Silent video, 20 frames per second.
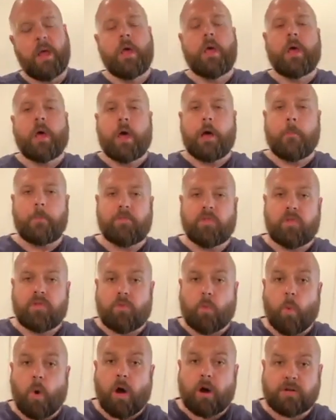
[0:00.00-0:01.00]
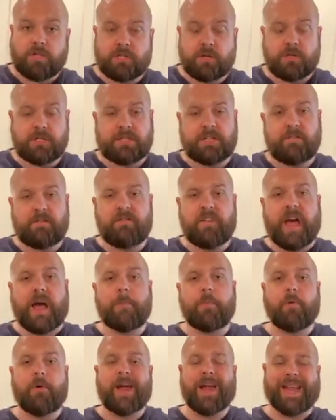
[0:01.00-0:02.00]
the water starts to
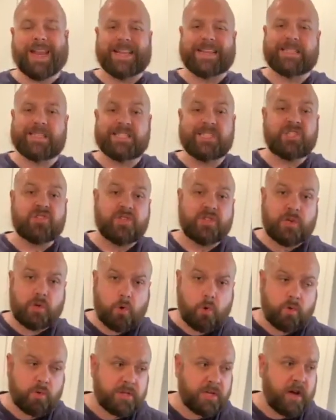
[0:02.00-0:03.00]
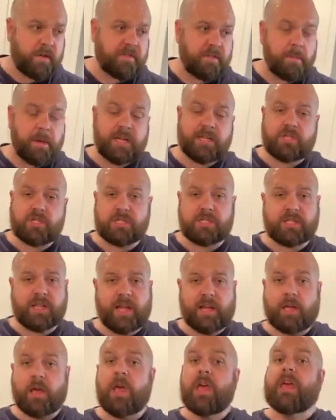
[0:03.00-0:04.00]
evaporate, and it essentially cools off the meat, just
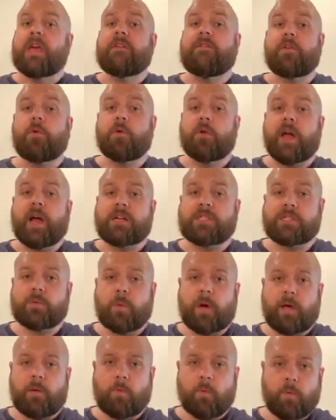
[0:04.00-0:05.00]
like if you and I sweat when